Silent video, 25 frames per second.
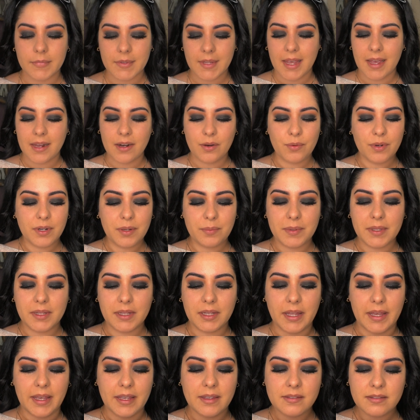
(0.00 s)
I don't want to be
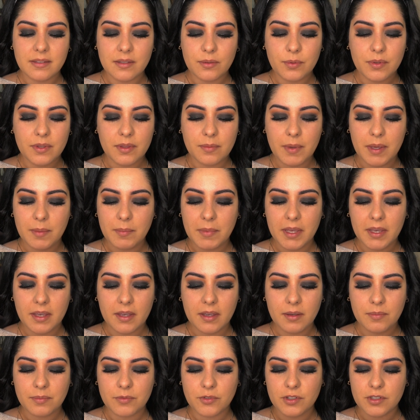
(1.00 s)
lazy with my
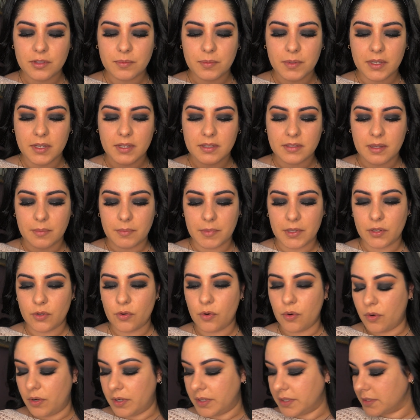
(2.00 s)
makeup just because I'm in
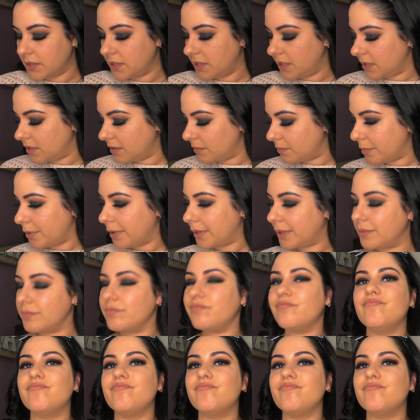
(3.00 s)
quarantine, but